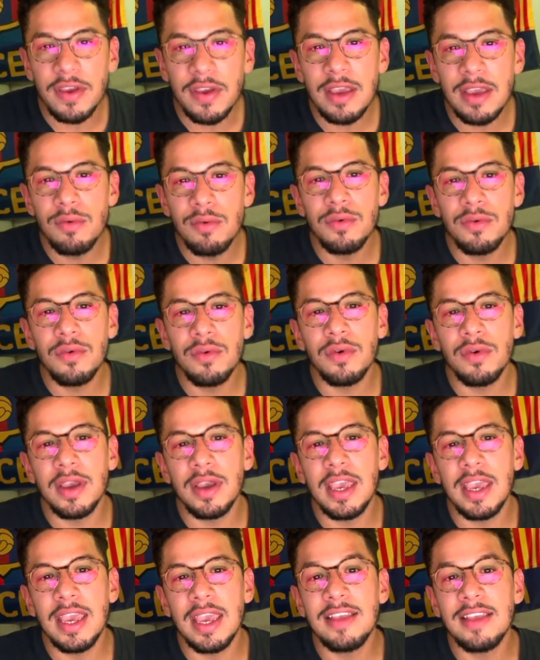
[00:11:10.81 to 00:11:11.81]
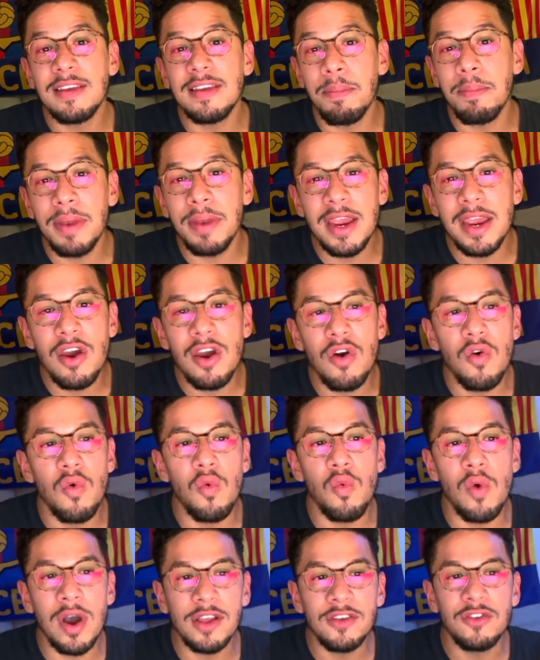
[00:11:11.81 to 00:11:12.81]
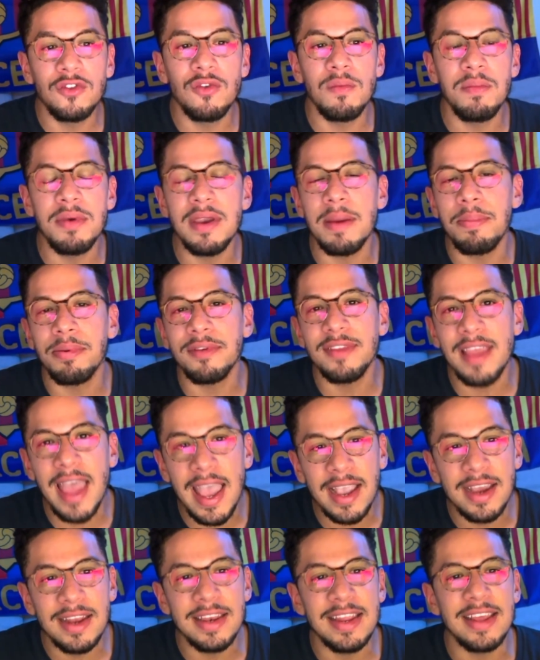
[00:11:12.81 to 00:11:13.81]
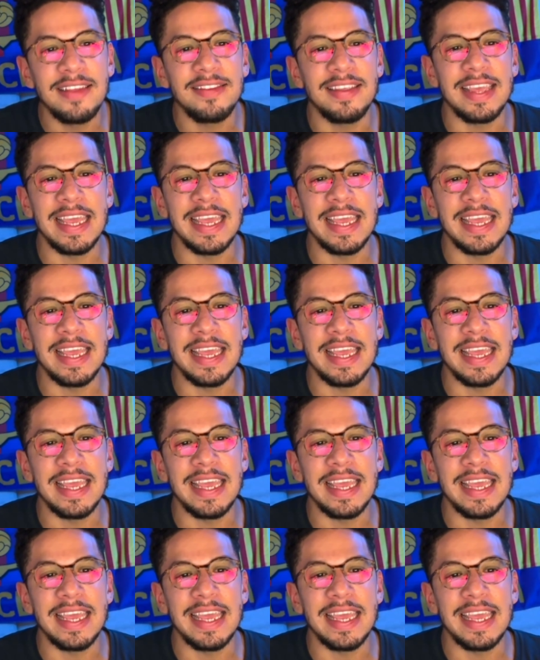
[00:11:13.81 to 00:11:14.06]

He is a player who wants to be a protagonist.